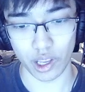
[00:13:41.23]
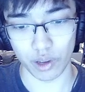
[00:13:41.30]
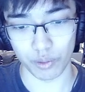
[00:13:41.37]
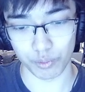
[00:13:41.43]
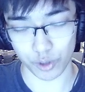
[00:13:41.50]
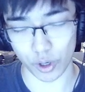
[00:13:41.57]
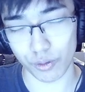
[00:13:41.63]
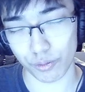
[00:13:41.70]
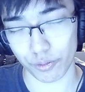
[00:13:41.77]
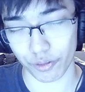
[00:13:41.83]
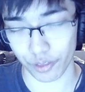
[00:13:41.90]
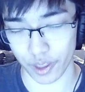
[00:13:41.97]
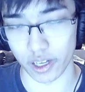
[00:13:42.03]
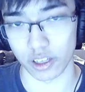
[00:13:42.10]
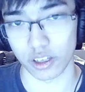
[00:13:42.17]
don't
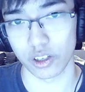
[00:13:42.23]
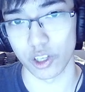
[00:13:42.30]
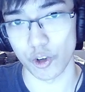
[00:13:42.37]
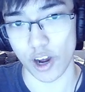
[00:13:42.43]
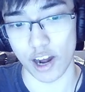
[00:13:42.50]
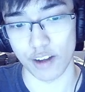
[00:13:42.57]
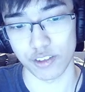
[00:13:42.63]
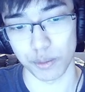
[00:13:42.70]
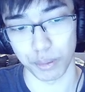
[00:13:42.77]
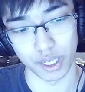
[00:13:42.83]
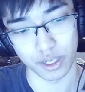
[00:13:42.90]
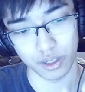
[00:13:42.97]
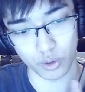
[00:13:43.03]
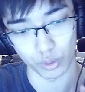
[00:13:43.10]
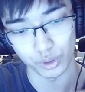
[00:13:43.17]
think you have to
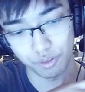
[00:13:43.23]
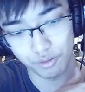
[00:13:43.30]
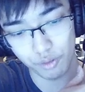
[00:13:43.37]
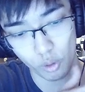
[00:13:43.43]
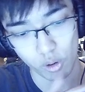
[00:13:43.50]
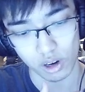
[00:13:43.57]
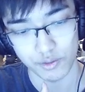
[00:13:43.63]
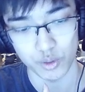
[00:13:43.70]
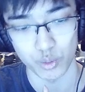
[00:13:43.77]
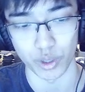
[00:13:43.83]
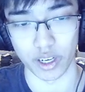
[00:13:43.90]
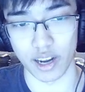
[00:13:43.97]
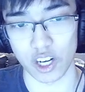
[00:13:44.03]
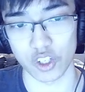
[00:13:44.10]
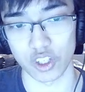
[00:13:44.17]
play only 4-ups. We
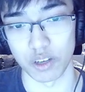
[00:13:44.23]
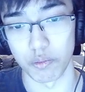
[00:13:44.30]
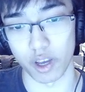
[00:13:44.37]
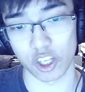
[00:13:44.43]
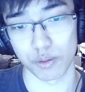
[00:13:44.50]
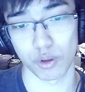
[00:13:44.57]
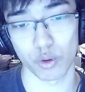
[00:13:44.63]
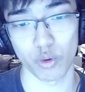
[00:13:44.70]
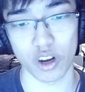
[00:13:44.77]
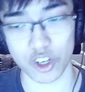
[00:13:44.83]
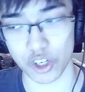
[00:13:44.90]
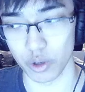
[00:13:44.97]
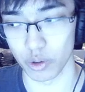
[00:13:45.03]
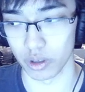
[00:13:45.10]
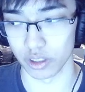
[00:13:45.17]
can actually mix up the
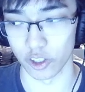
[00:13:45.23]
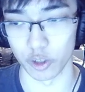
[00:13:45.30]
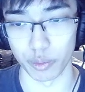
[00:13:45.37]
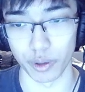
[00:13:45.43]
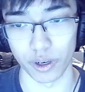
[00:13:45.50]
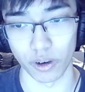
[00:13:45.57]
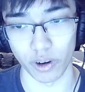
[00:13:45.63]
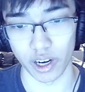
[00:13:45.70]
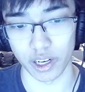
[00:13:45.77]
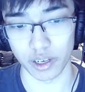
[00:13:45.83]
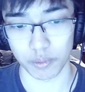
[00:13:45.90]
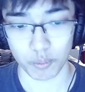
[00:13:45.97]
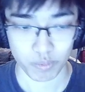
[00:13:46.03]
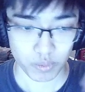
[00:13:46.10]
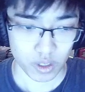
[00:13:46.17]
ratio a little bit, right?
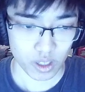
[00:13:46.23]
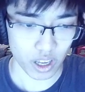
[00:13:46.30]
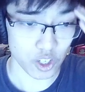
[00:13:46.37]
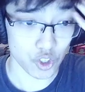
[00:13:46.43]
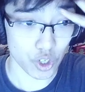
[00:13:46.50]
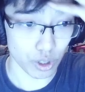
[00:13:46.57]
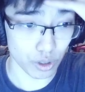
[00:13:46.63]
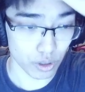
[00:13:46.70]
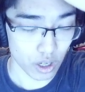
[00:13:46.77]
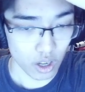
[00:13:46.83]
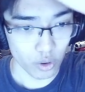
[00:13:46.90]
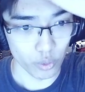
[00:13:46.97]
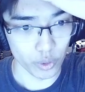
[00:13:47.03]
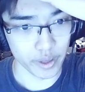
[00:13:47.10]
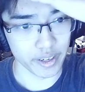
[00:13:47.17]
And so
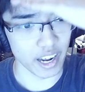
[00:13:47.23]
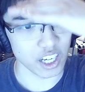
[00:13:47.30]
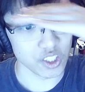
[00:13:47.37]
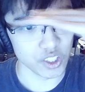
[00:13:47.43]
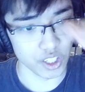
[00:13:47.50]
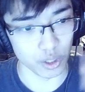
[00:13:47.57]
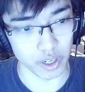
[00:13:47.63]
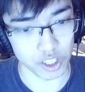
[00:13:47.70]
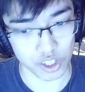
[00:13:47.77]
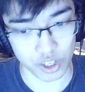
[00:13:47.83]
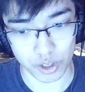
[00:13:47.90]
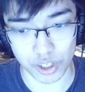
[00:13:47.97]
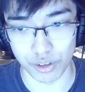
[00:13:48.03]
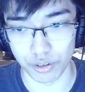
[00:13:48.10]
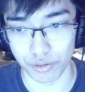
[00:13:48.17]
we can actually do a
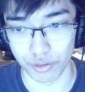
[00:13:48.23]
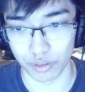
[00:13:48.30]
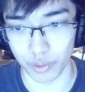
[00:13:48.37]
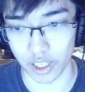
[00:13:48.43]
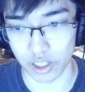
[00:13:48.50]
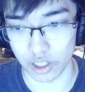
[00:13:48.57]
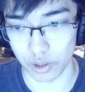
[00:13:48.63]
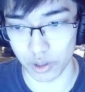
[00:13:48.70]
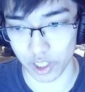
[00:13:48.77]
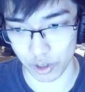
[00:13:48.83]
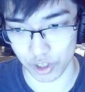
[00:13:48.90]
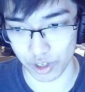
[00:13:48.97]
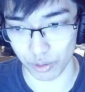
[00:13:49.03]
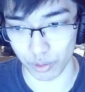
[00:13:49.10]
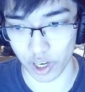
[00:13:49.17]
2-2, we can do a
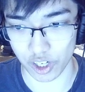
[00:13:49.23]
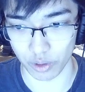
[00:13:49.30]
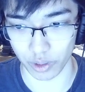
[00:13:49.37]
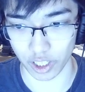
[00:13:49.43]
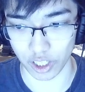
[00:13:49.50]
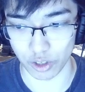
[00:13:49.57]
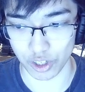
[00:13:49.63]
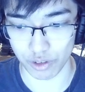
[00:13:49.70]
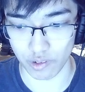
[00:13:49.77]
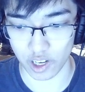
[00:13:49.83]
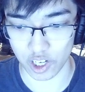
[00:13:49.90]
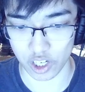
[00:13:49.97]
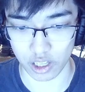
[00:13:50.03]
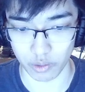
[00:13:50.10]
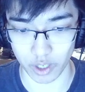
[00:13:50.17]
2-2 ratio. We can do 2
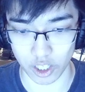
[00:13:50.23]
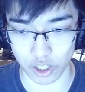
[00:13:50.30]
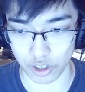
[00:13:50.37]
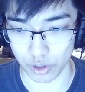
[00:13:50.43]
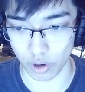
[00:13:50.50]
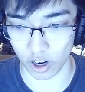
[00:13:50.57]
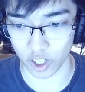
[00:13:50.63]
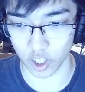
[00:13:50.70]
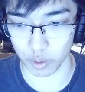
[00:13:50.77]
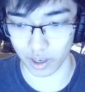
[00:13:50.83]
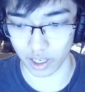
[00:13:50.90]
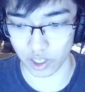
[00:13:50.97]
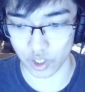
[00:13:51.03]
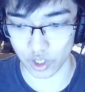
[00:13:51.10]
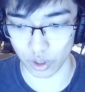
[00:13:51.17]
Veggie and then 2 Argomon.
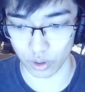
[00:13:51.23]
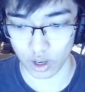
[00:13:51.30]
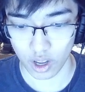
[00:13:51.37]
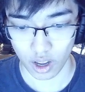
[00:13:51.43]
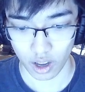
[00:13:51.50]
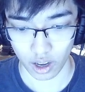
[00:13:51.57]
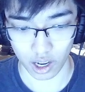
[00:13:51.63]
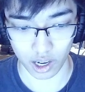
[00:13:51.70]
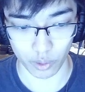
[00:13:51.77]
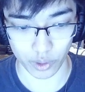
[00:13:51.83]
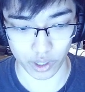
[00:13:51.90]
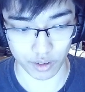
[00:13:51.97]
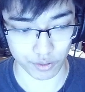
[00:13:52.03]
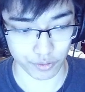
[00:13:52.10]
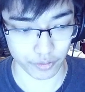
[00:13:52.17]
And so we
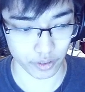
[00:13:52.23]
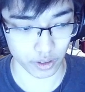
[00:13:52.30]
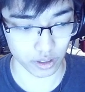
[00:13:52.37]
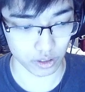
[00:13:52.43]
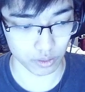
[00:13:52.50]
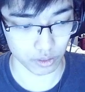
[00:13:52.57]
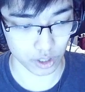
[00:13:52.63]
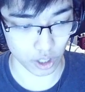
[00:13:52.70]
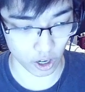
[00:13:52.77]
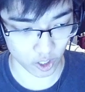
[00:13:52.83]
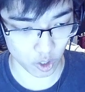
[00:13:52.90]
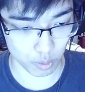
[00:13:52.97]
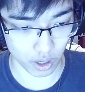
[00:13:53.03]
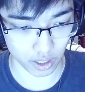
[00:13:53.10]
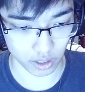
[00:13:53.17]
have the
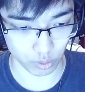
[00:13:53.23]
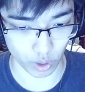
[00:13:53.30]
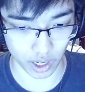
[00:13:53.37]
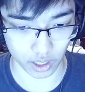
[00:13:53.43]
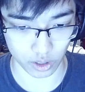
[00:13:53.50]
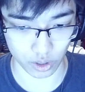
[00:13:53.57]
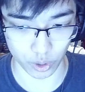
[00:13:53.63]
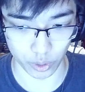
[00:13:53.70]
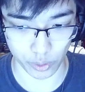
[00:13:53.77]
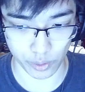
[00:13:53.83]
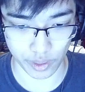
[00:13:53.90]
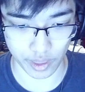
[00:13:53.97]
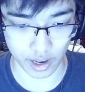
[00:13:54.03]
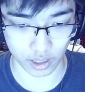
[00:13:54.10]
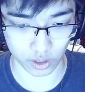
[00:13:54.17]
Argomon, right, who
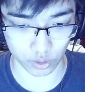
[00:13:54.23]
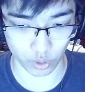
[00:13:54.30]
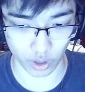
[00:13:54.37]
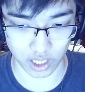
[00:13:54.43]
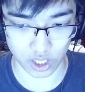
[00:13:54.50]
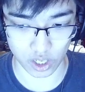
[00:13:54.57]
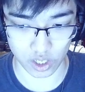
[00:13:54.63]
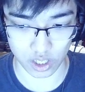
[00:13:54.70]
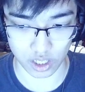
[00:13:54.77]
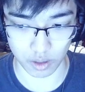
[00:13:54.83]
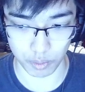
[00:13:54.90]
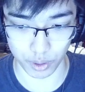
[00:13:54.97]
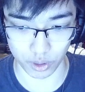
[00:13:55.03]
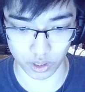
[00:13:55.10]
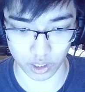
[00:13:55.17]
then grants us the
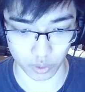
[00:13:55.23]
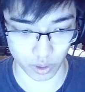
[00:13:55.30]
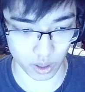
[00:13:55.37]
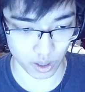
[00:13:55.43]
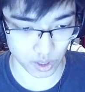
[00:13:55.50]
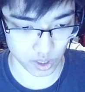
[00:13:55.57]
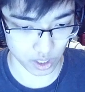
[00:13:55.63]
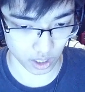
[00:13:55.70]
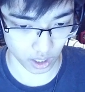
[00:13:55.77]
ability, where is it?